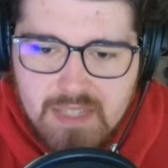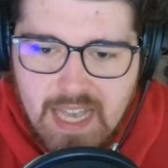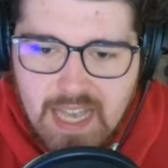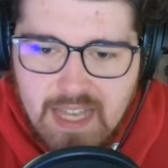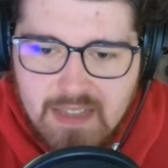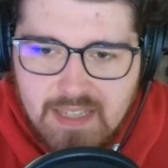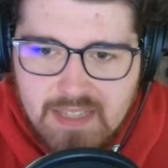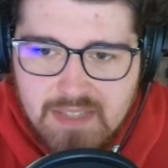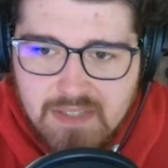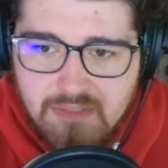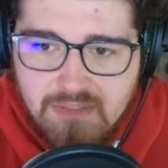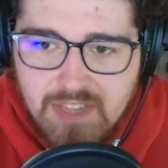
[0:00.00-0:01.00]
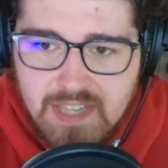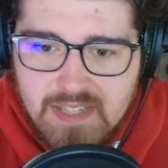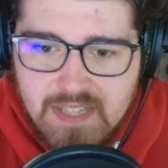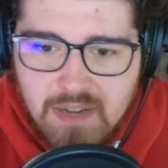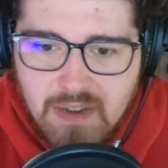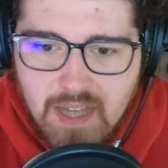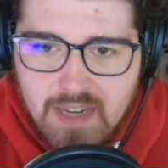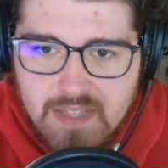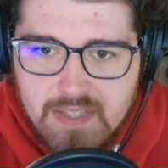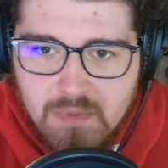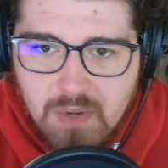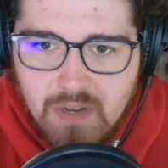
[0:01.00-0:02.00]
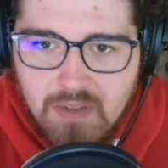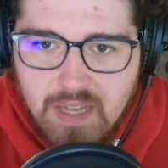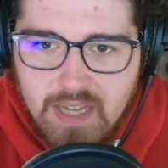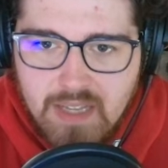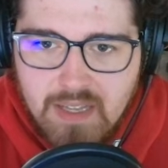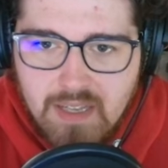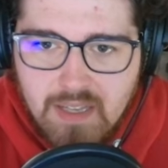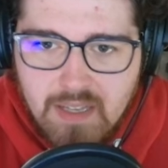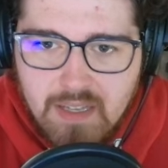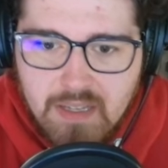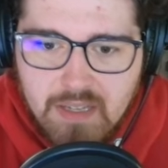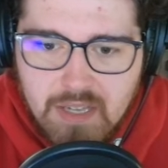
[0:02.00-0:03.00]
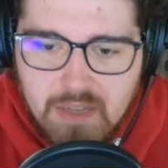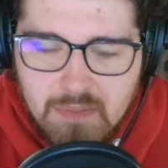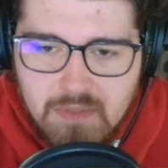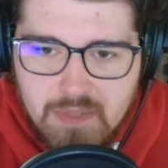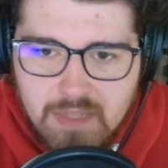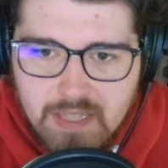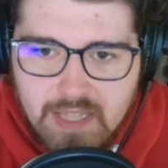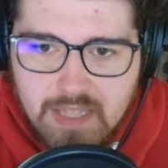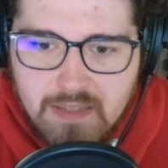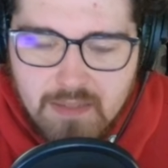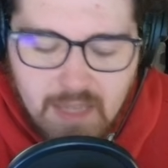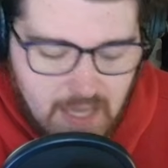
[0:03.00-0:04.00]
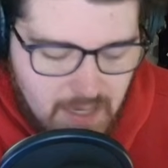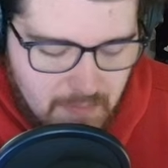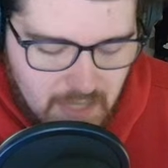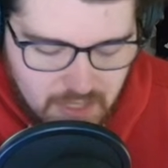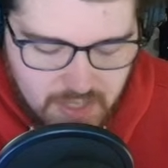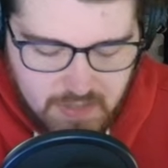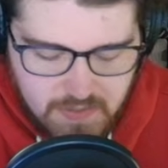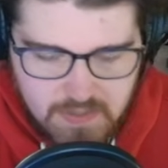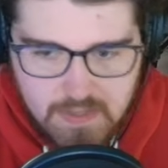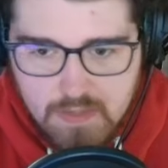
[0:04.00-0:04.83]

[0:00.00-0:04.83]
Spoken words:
add like these little fancier edits where like, you know, I'm doing like animations and